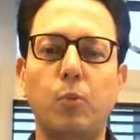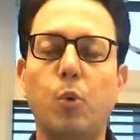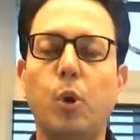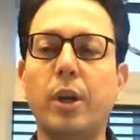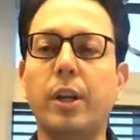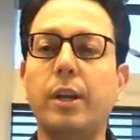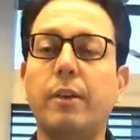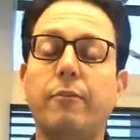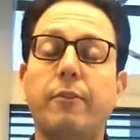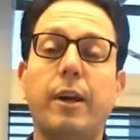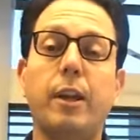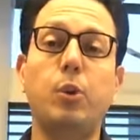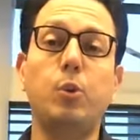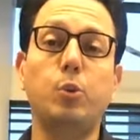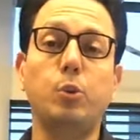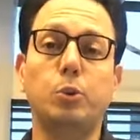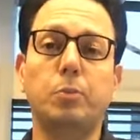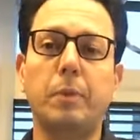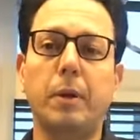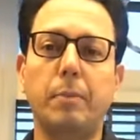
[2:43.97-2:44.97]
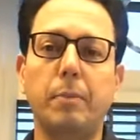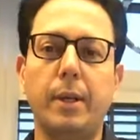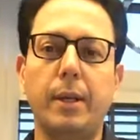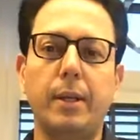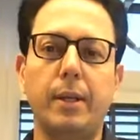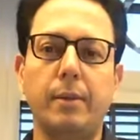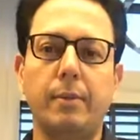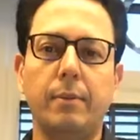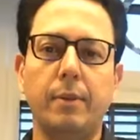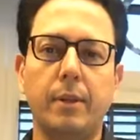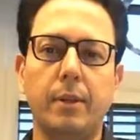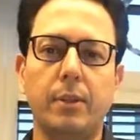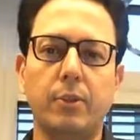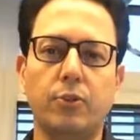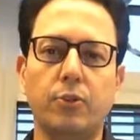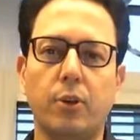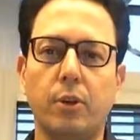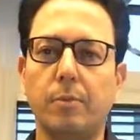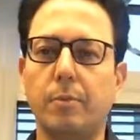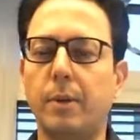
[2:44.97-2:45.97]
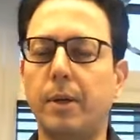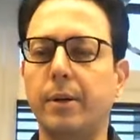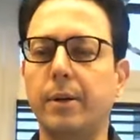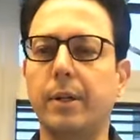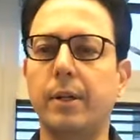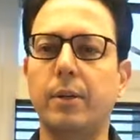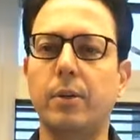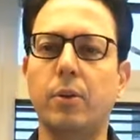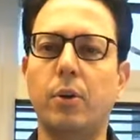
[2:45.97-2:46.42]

What if I lose my money in the stock market?